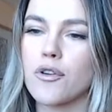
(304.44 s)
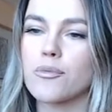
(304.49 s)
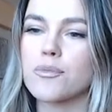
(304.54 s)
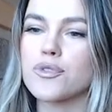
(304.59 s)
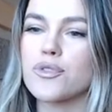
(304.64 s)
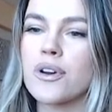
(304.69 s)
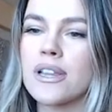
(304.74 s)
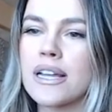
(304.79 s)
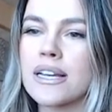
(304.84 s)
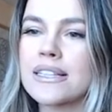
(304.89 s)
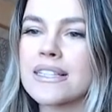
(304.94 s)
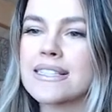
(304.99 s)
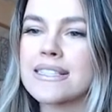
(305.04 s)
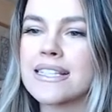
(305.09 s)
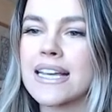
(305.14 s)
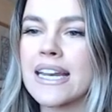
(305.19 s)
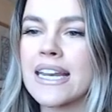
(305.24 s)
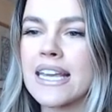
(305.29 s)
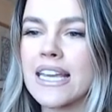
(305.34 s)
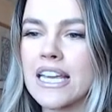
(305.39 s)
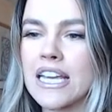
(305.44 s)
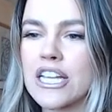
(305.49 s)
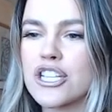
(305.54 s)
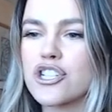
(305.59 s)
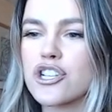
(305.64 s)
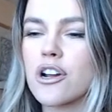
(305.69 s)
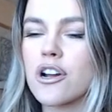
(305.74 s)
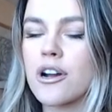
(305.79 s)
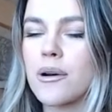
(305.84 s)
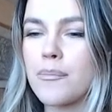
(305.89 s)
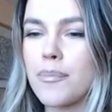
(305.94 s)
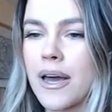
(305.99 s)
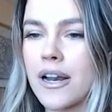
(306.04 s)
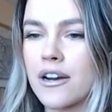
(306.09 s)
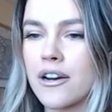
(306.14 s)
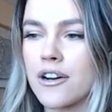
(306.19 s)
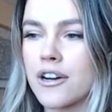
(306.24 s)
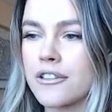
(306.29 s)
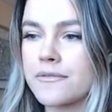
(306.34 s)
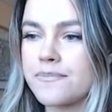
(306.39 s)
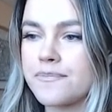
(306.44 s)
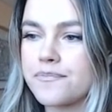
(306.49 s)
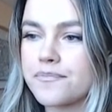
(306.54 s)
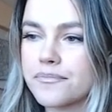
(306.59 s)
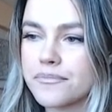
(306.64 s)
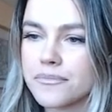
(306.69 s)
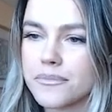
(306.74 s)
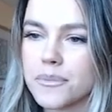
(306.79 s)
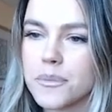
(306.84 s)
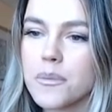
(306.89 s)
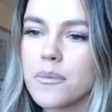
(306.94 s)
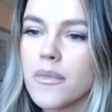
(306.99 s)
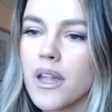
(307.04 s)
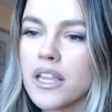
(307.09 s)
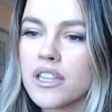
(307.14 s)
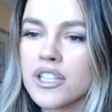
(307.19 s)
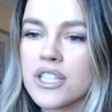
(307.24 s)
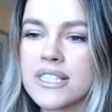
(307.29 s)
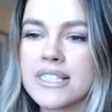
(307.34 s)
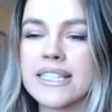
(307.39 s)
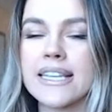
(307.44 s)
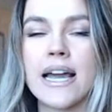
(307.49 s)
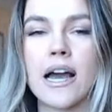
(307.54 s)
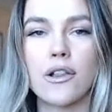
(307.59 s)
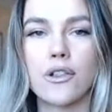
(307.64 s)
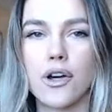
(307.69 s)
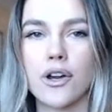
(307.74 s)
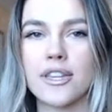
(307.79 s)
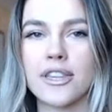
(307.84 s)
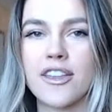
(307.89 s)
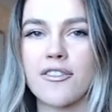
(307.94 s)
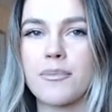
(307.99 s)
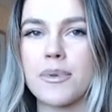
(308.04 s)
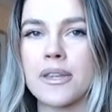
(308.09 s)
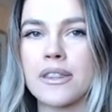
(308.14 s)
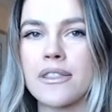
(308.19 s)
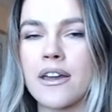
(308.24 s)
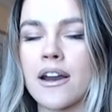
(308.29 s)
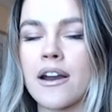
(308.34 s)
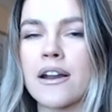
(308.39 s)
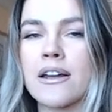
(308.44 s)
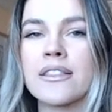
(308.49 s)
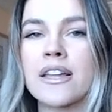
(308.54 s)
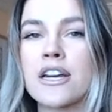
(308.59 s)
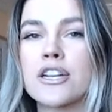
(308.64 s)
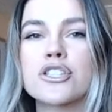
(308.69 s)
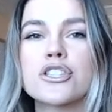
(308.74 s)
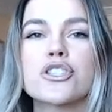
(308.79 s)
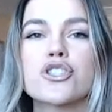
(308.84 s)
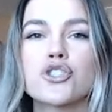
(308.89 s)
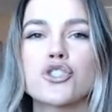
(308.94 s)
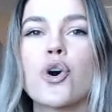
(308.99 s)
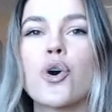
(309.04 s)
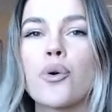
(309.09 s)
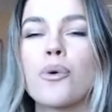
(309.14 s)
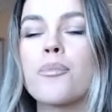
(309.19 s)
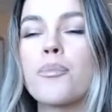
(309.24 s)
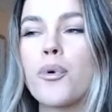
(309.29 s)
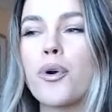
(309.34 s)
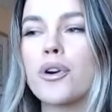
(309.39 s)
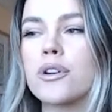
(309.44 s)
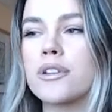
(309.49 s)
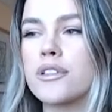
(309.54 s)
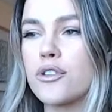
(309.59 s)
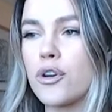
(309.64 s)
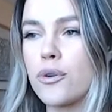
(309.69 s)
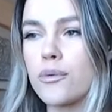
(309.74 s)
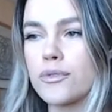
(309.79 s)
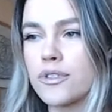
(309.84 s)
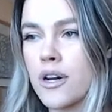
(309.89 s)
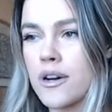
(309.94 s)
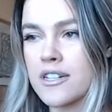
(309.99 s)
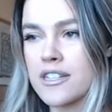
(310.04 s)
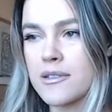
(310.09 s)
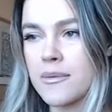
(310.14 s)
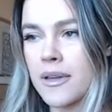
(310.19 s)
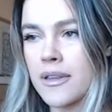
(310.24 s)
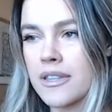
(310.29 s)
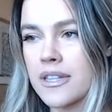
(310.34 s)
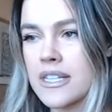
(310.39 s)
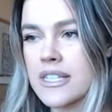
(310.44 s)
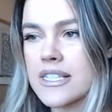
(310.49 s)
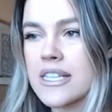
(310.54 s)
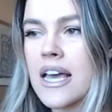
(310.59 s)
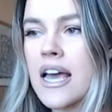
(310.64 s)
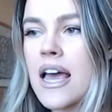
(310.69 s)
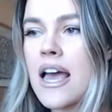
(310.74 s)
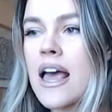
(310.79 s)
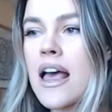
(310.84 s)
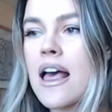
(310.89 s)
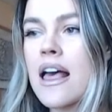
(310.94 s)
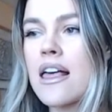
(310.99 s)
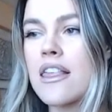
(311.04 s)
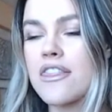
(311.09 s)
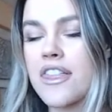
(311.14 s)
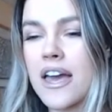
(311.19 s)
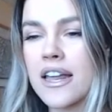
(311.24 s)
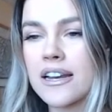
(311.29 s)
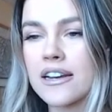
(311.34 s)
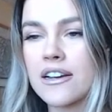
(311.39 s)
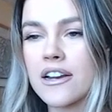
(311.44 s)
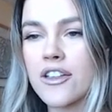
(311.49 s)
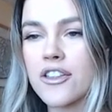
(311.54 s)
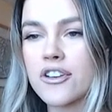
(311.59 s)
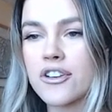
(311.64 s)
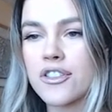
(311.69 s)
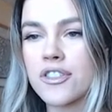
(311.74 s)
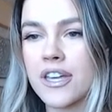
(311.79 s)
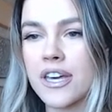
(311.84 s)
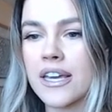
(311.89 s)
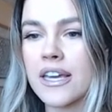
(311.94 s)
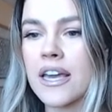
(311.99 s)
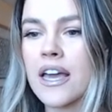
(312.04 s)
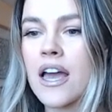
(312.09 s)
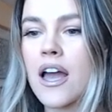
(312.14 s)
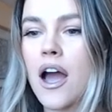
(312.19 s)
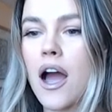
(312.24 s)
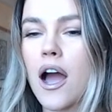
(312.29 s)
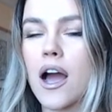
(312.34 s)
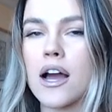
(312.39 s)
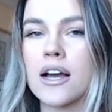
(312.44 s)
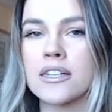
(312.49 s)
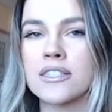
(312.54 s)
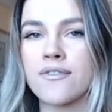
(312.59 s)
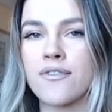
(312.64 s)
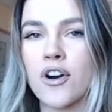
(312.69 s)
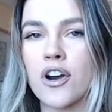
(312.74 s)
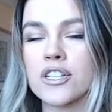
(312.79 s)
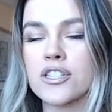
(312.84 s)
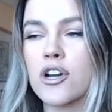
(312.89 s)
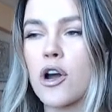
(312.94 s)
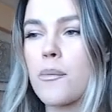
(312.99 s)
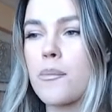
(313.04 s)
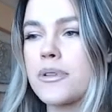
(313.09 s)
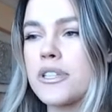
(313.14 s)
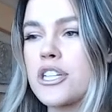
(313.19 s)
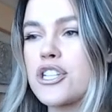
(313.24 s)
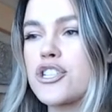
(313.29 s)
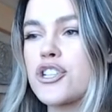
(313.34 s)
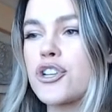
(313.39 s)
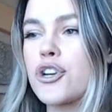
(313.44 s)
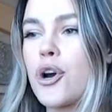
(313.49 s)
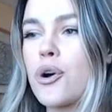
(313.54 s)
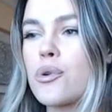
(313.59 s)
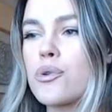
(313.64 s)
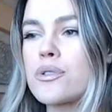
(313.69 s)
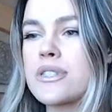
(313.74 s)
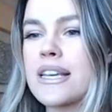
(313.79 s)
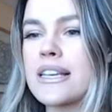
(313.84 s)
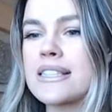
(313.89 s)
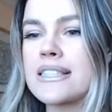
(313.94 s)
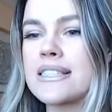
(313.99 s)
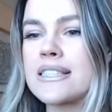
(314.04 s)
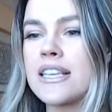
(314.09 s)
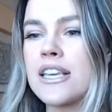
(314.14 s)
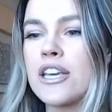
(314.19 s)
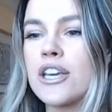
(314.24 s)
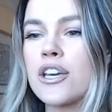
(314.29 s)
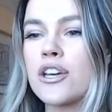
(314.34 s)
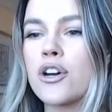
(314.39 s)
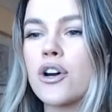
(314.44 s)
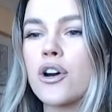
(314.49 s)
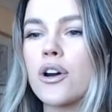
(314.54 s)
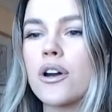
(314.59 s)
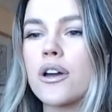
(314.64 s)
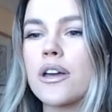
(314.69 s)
room. So I like to study each competitor to see how long they've been there, and that is so important. No one talks about this. Then another thing, as far as competition goes, is seeing